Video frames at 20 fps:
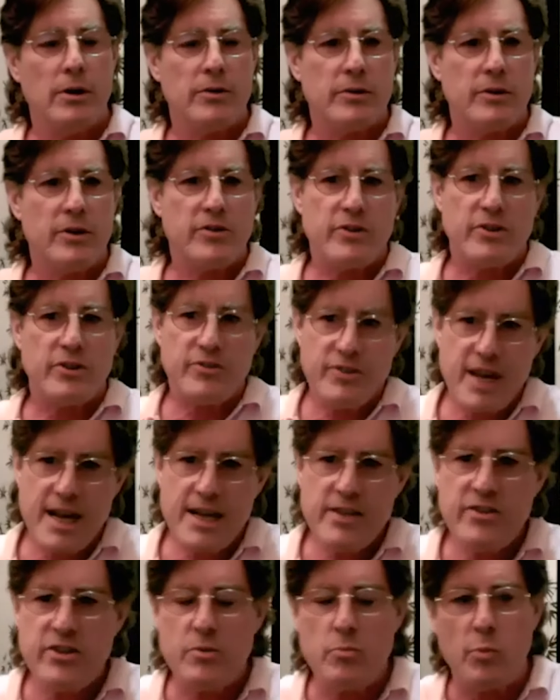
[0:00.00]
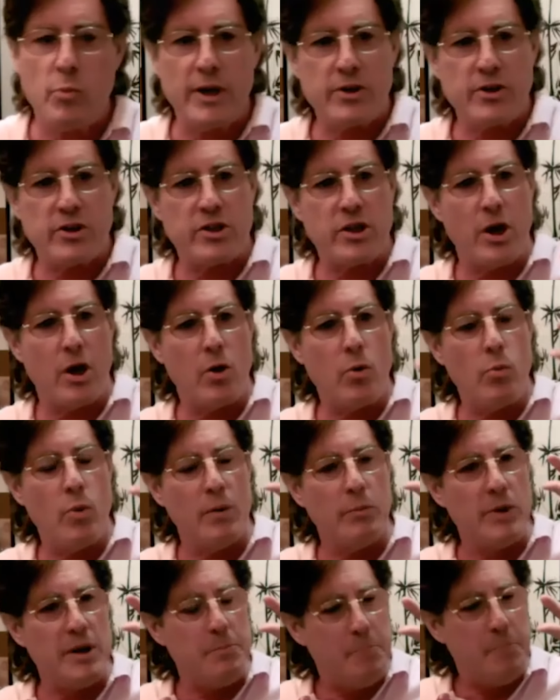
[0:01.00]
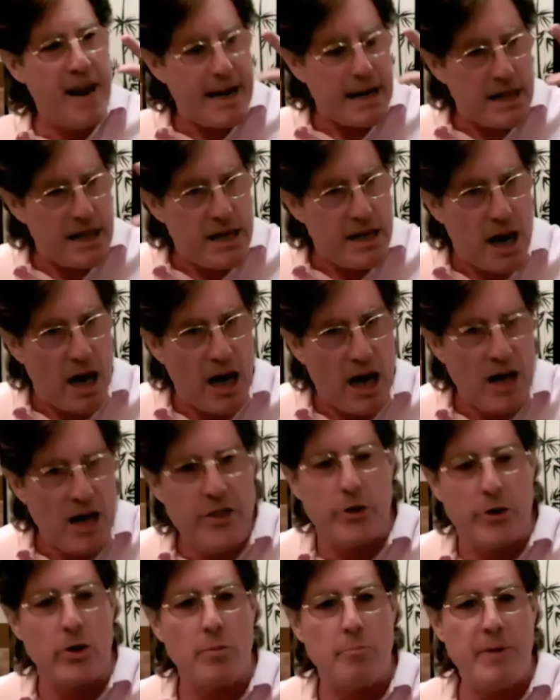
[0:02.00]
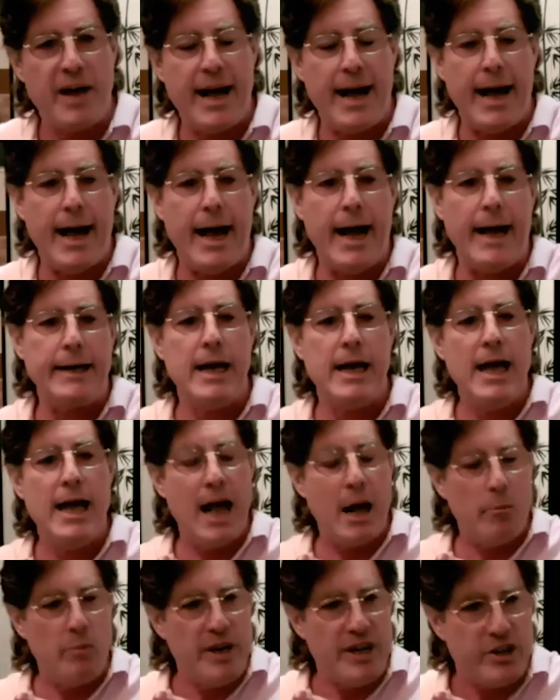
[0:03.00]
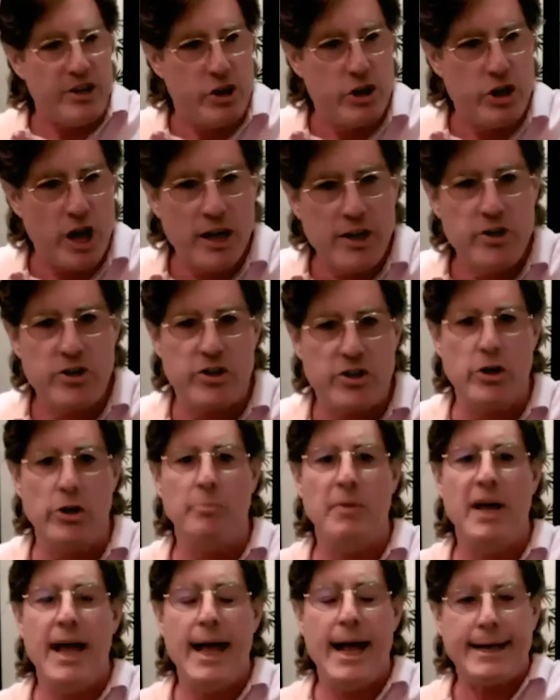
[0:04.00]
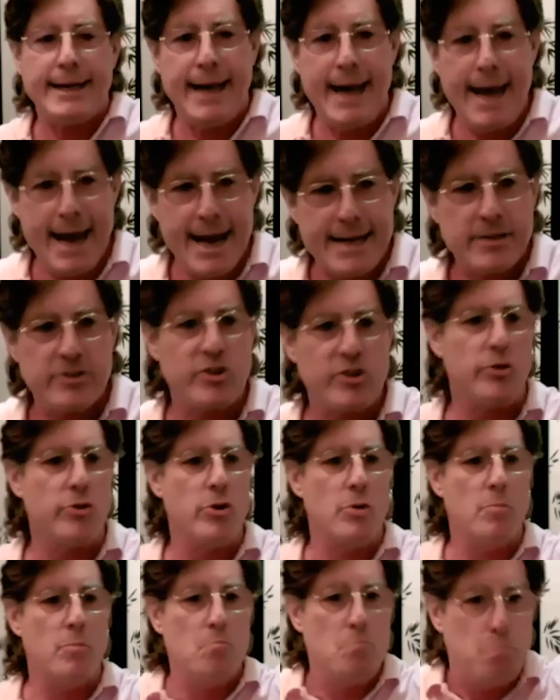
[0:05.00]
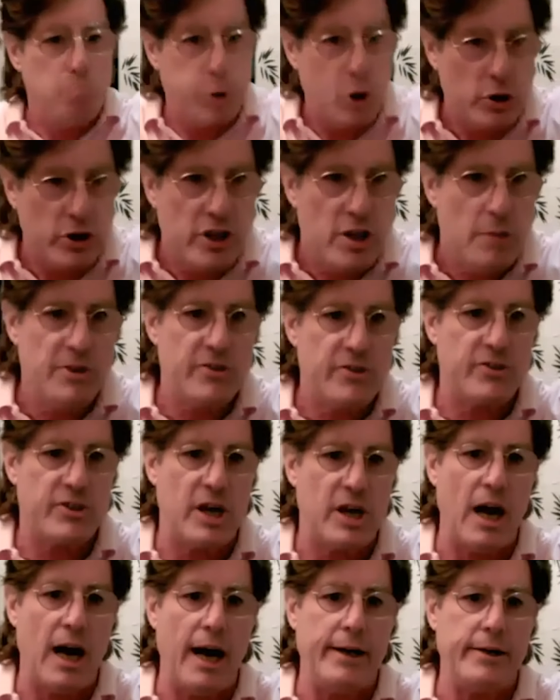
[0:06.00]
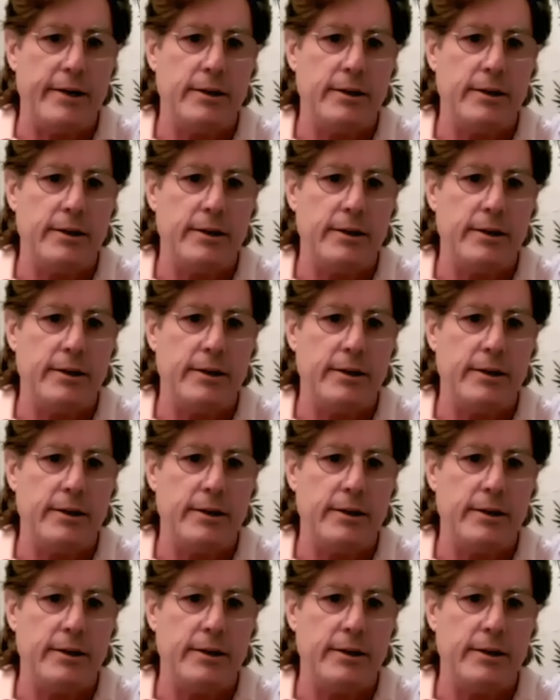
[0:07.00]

there's a sense in which, though, when we make the other bad and we judge them cancel them, put them aside,